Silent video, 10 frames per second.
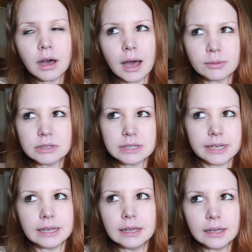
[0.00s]
I would
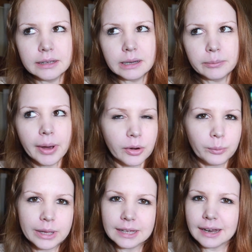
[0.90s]
say about a
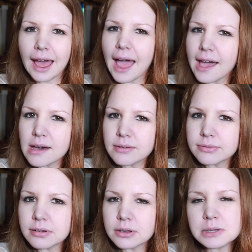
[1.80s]
week and a half
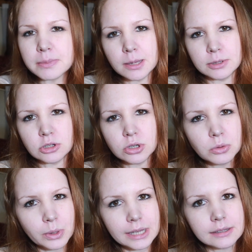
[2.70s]
to maybe
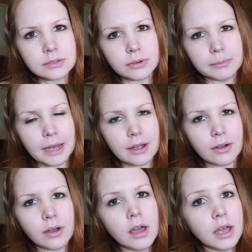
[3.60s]
two weeks from
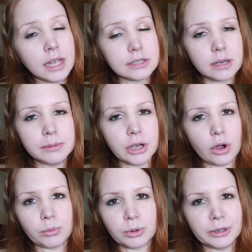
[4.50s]
now. It's coming
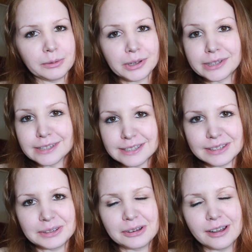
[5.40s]
up really, really
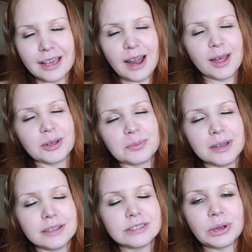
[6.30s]
soon, and I am
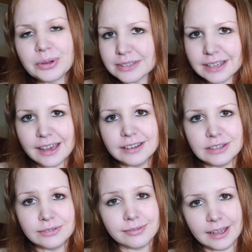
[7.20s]
so excited
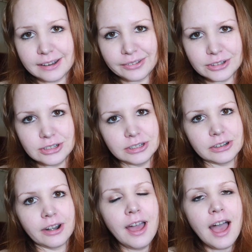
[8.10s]
to find out the
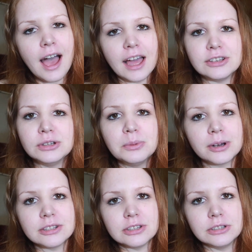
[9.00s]
gender. I do
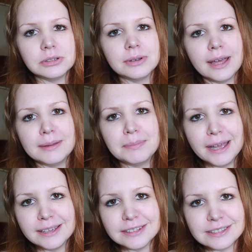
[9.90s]
want to do a
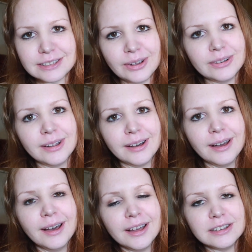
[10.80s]
baking soda
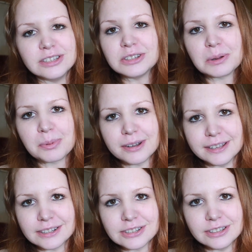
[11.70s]
gender
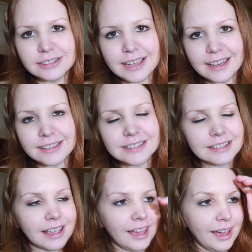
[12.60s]
prediction test